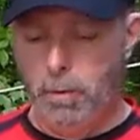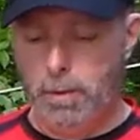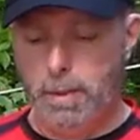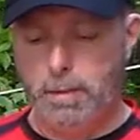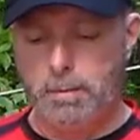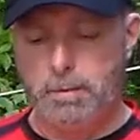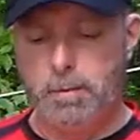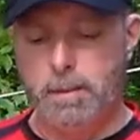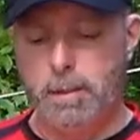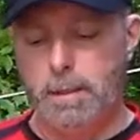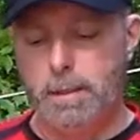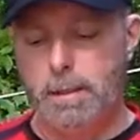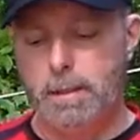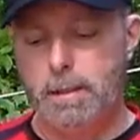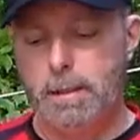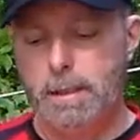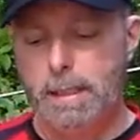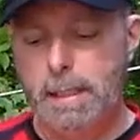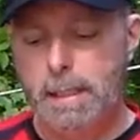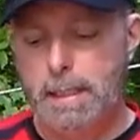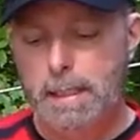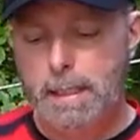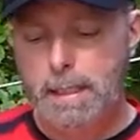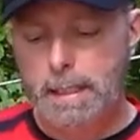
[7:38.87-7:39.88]
point where
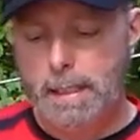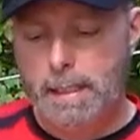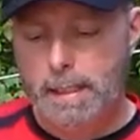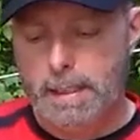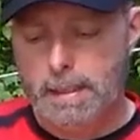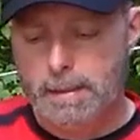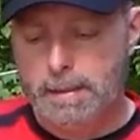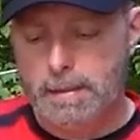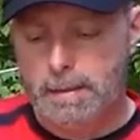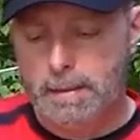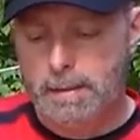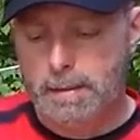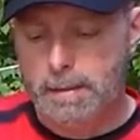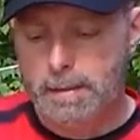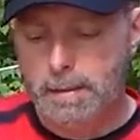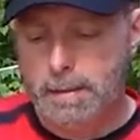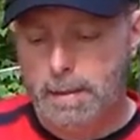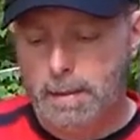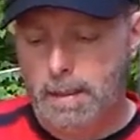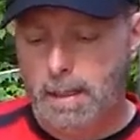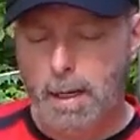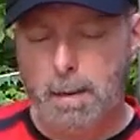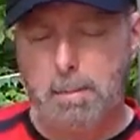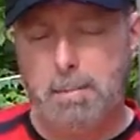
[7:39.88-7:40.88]
it's
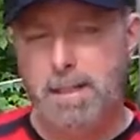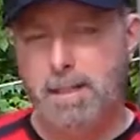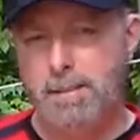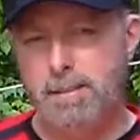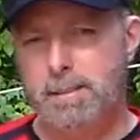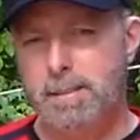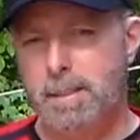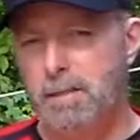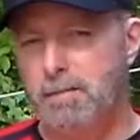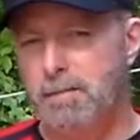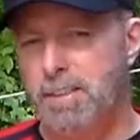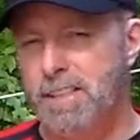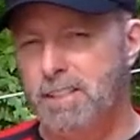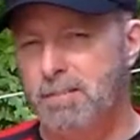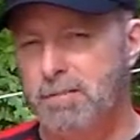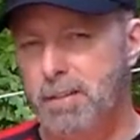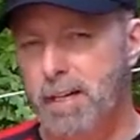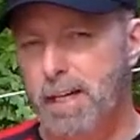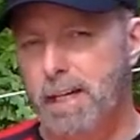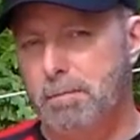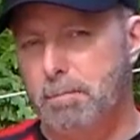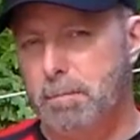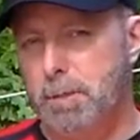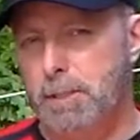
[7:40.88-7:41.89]
about
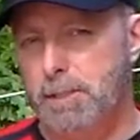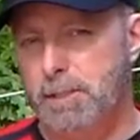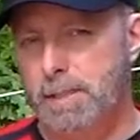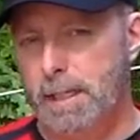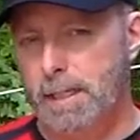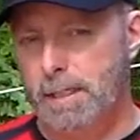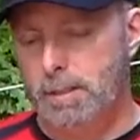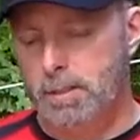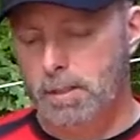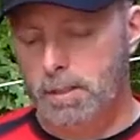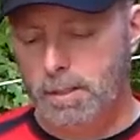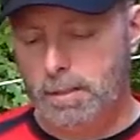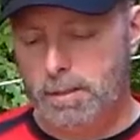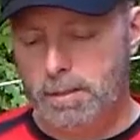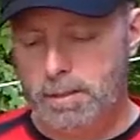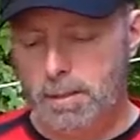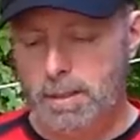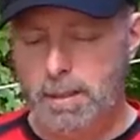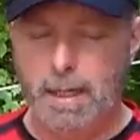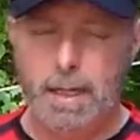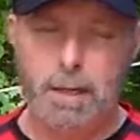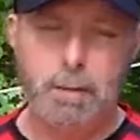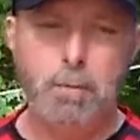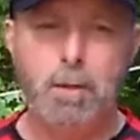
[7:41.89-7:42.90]
75%
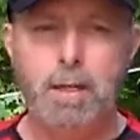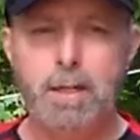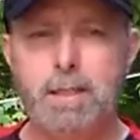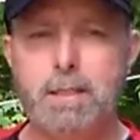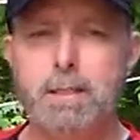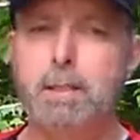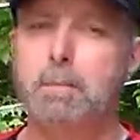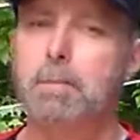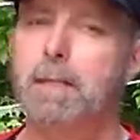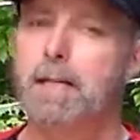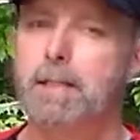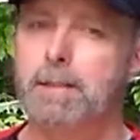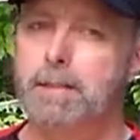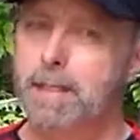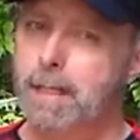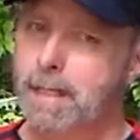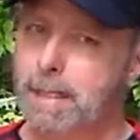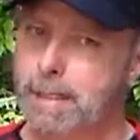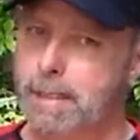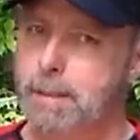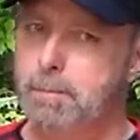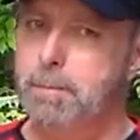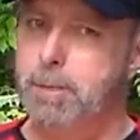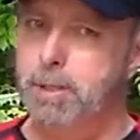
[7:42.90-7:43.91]
cooked. I want it about
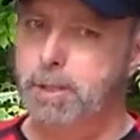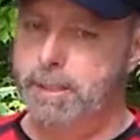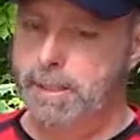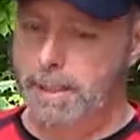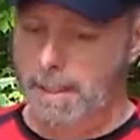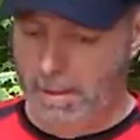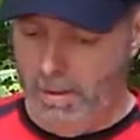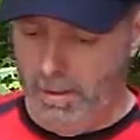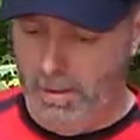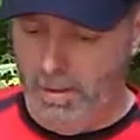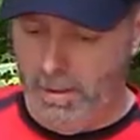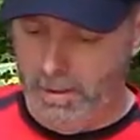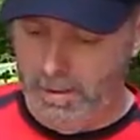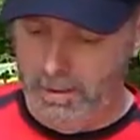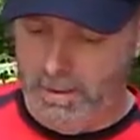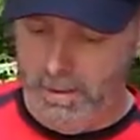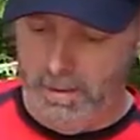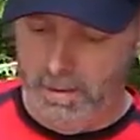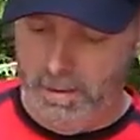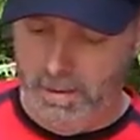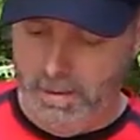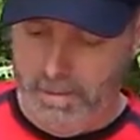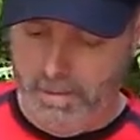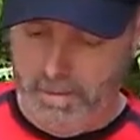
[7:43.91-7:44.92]
90%
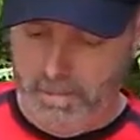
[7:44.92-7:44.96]
cooked.